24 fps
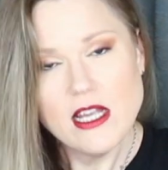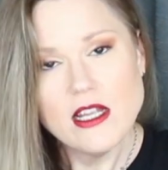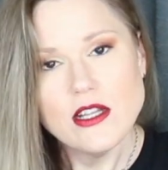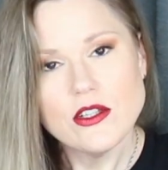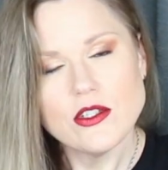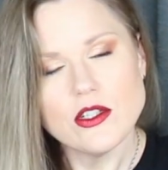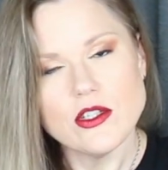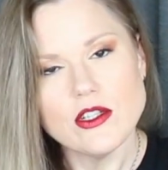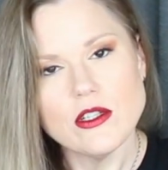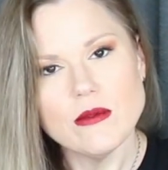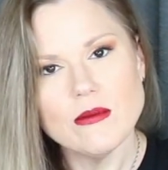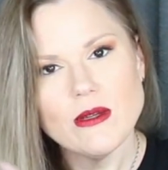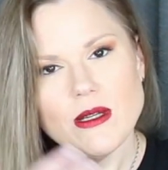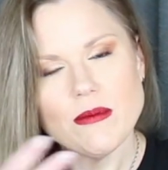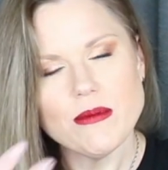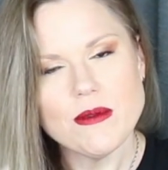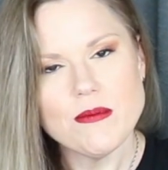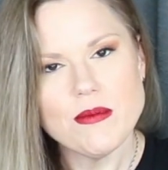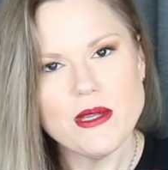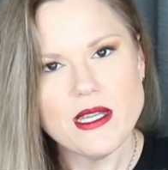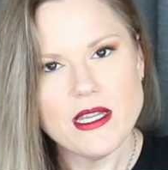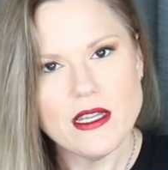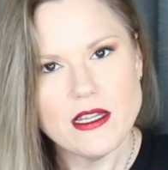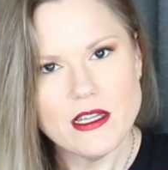So you might be
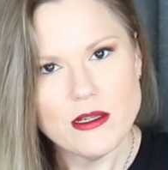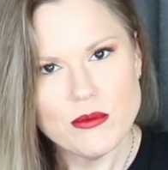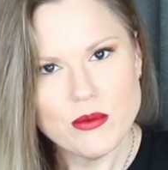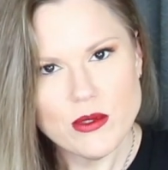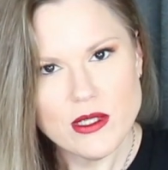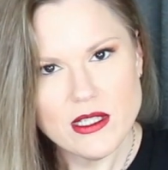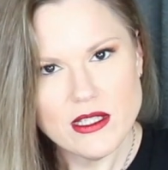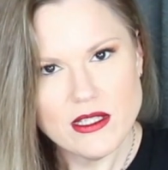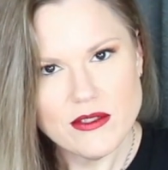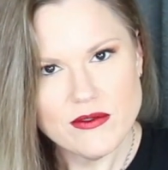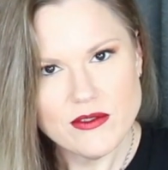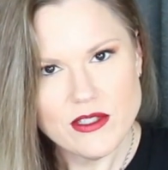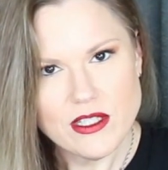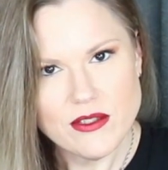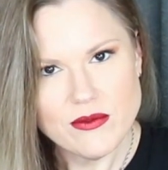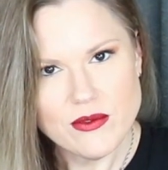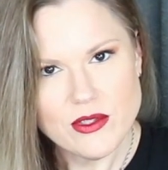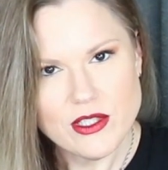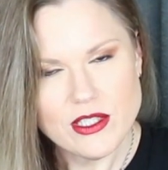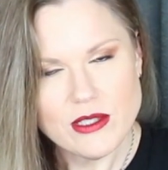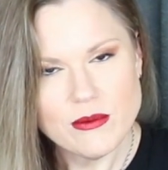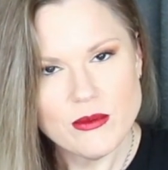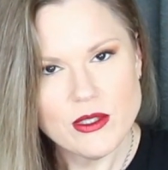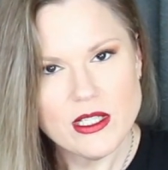picking up where you left off
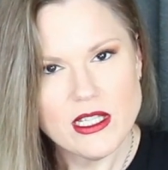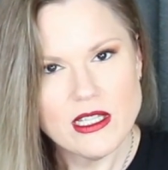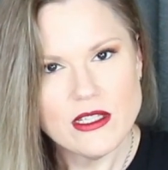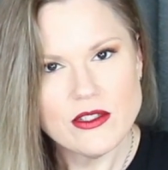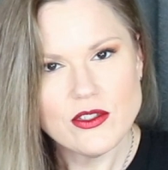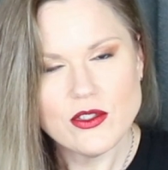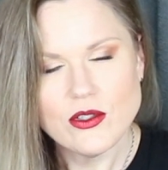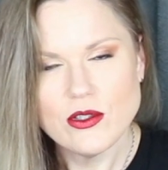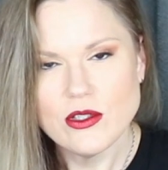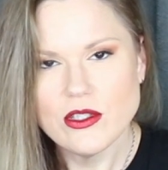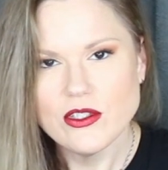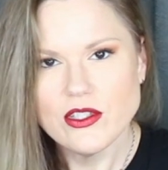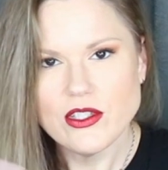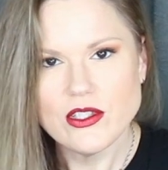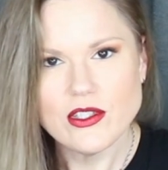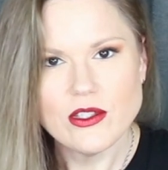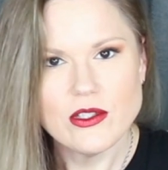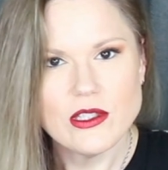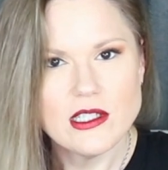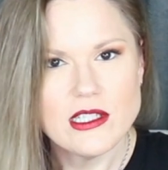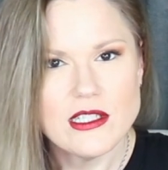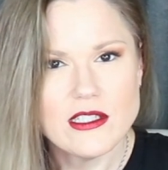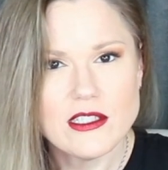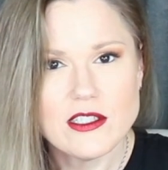with someone else, or you're just
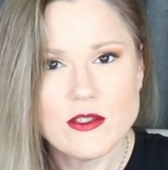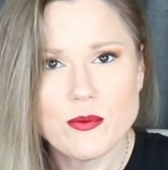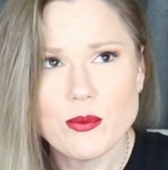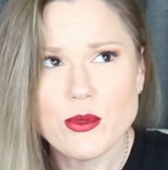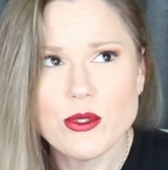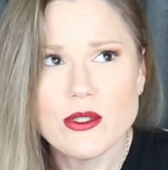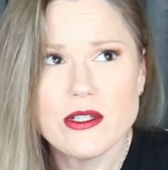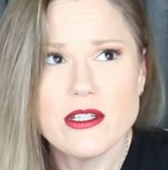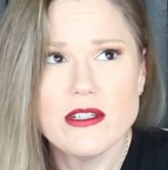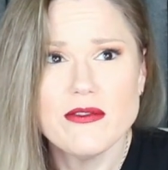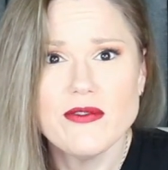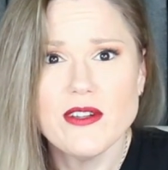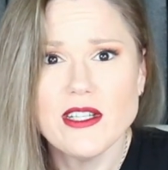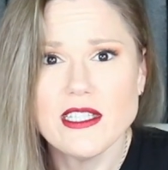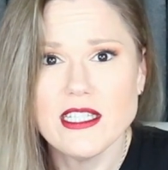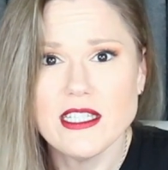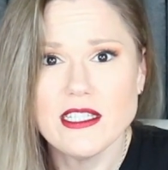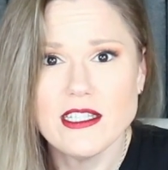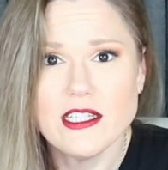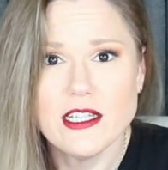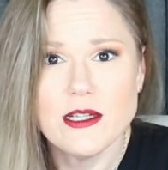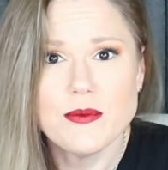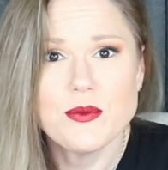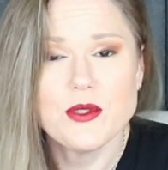going to explore your
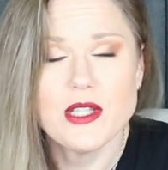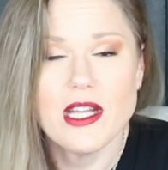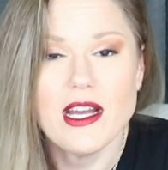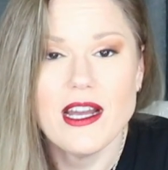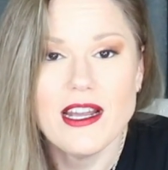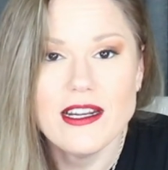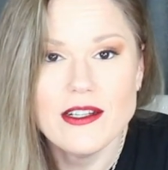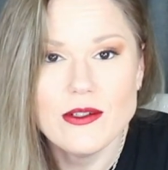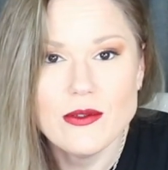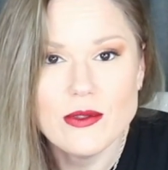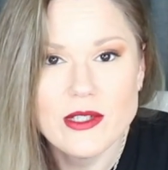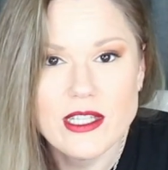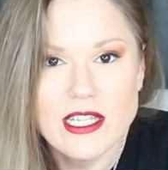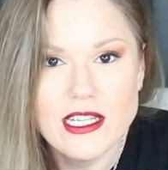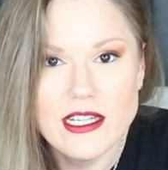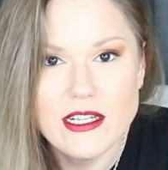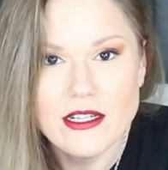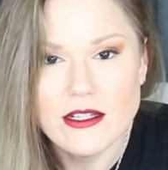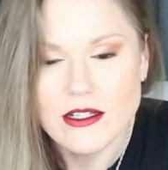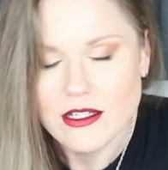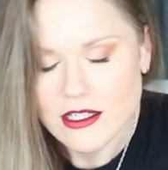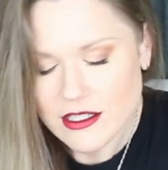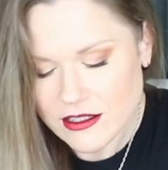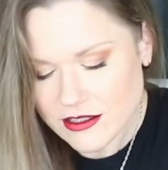fucking cups. I don't
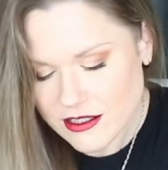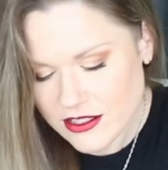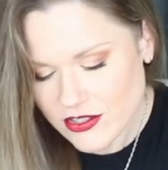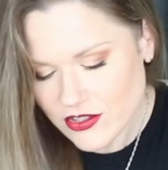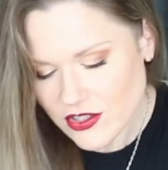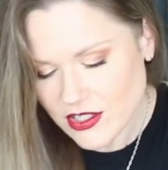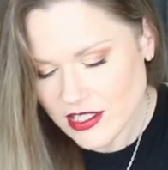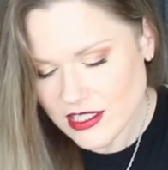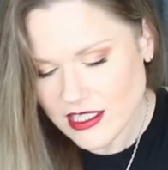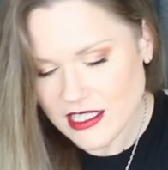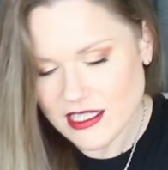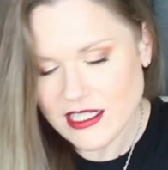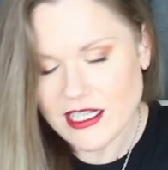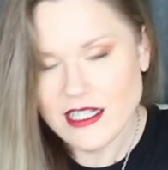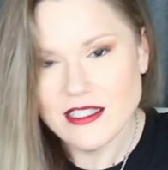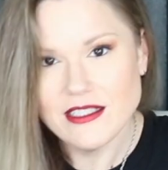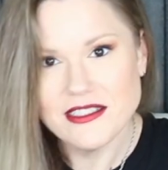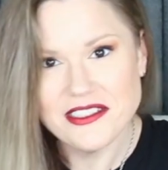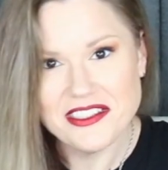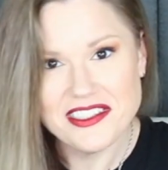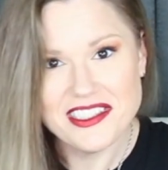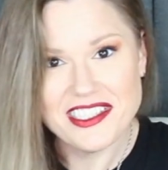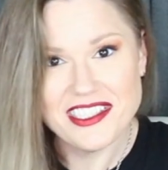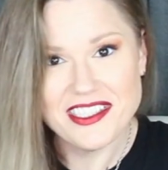care. Let's just get out
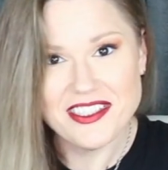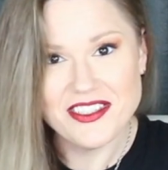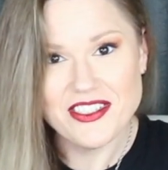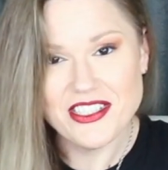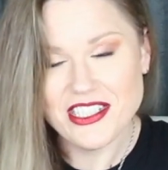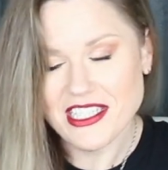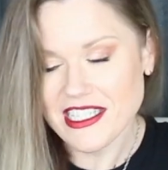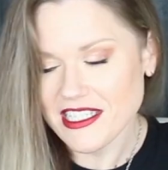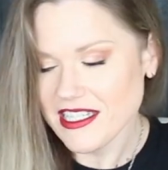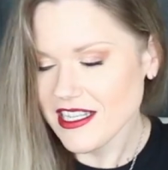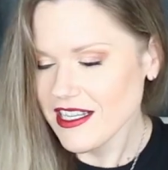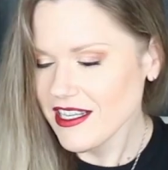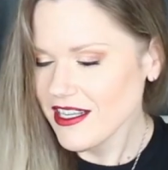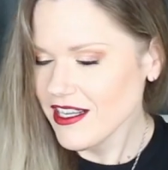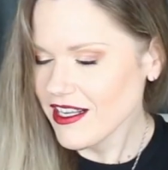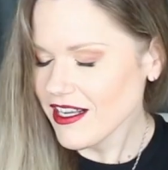of this energy.